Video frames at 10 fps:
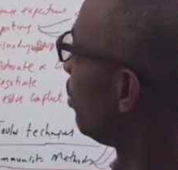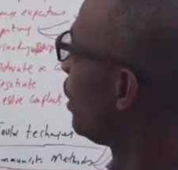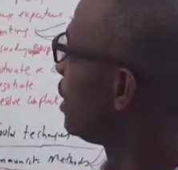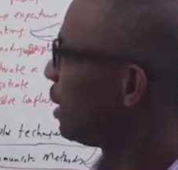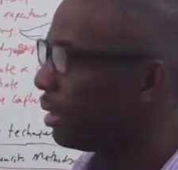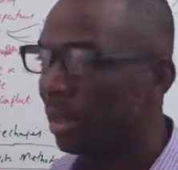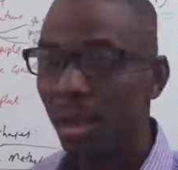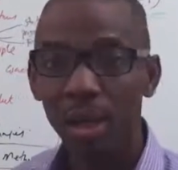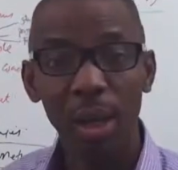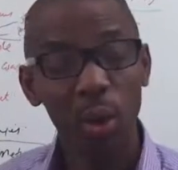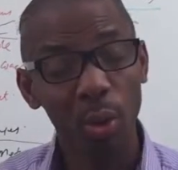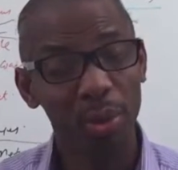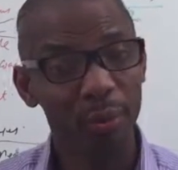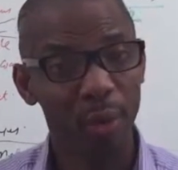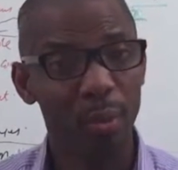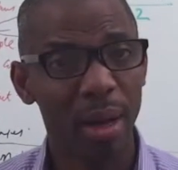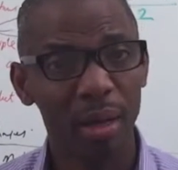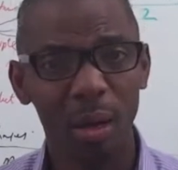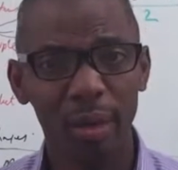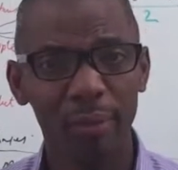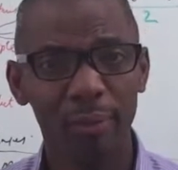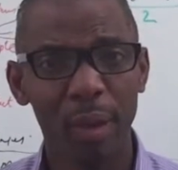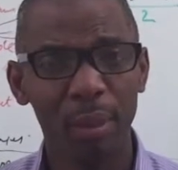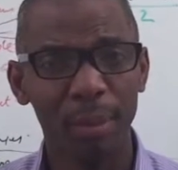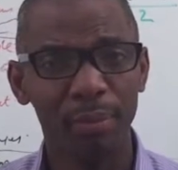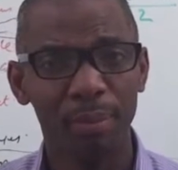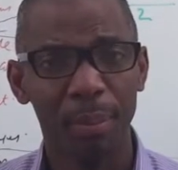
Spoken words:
written, it could be formal or informal.